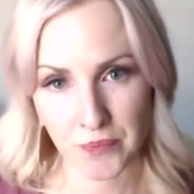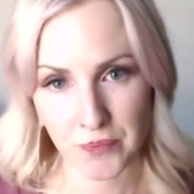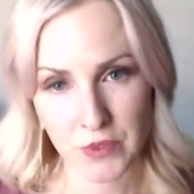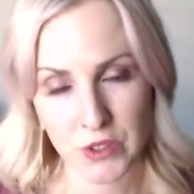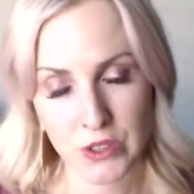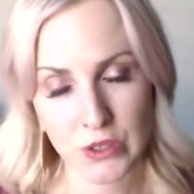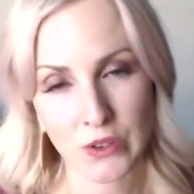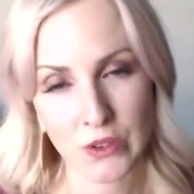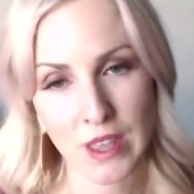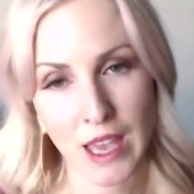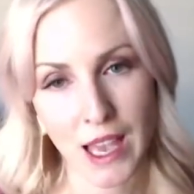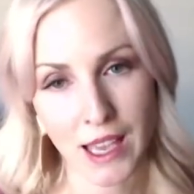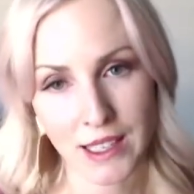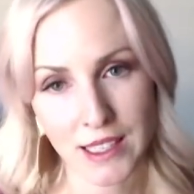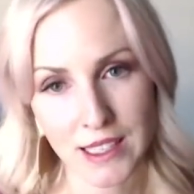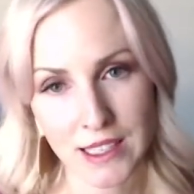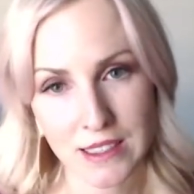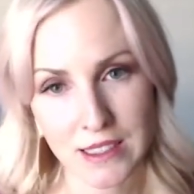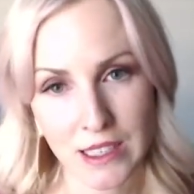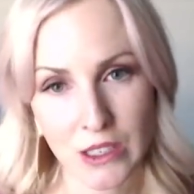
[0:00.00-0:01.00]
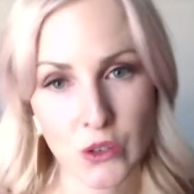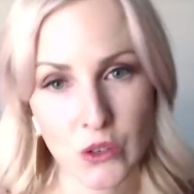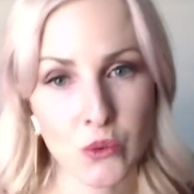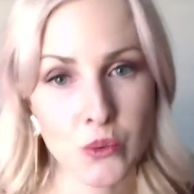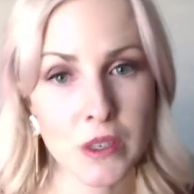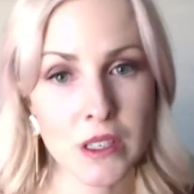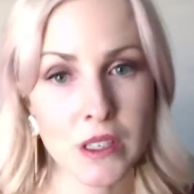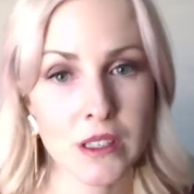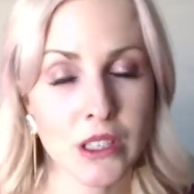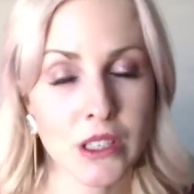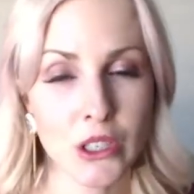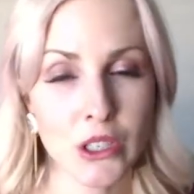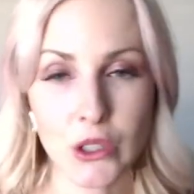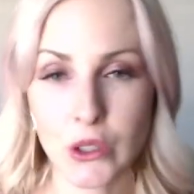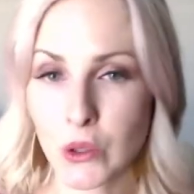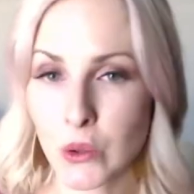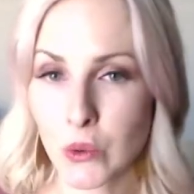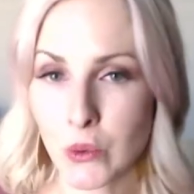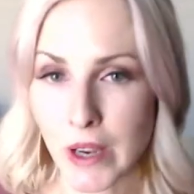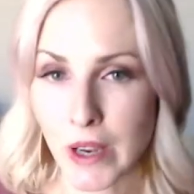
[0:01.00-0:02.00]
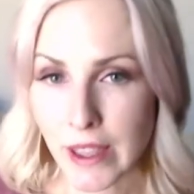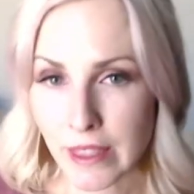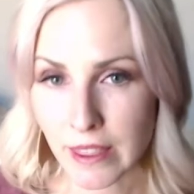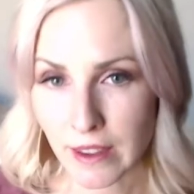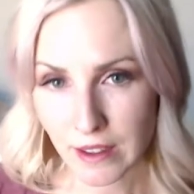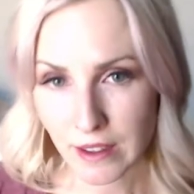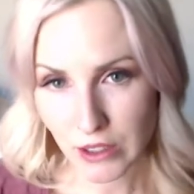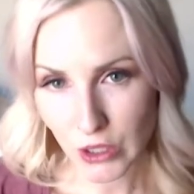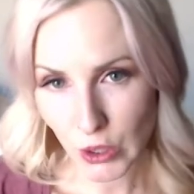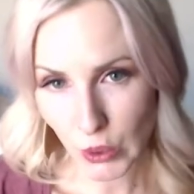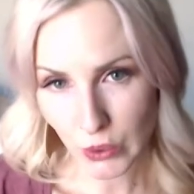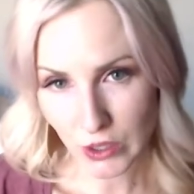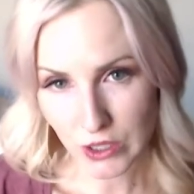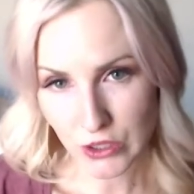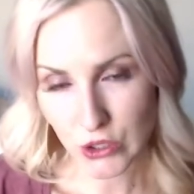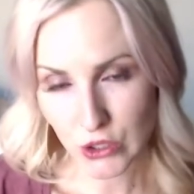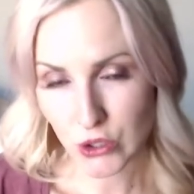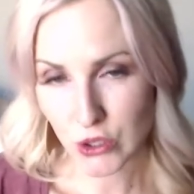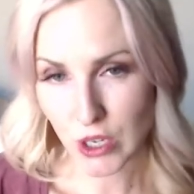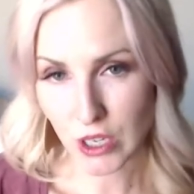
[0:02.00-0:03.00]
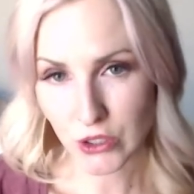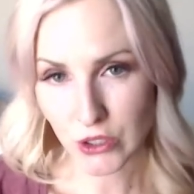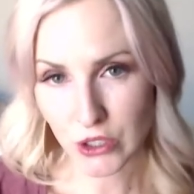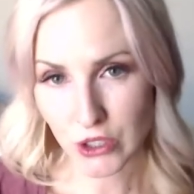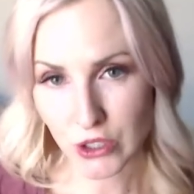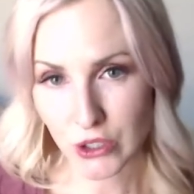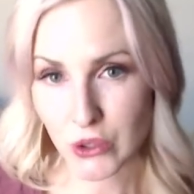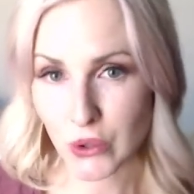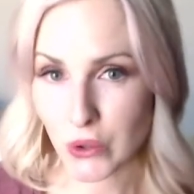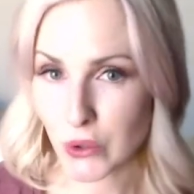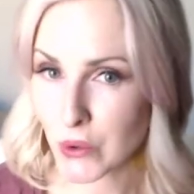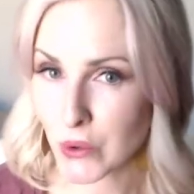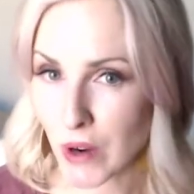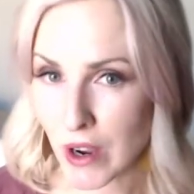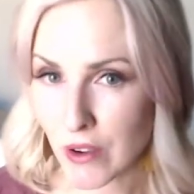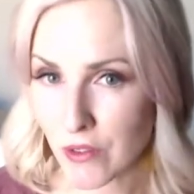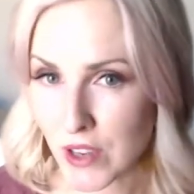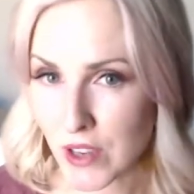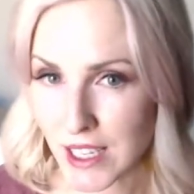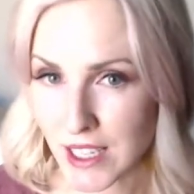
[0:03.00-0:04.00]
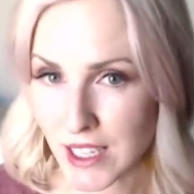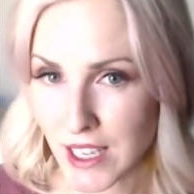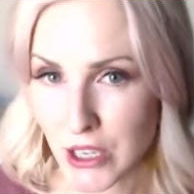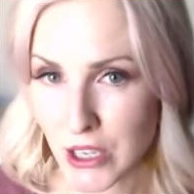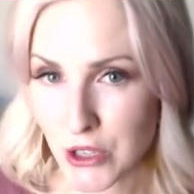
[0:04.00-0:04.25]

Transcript: So that is a really good way that you can structure your graphic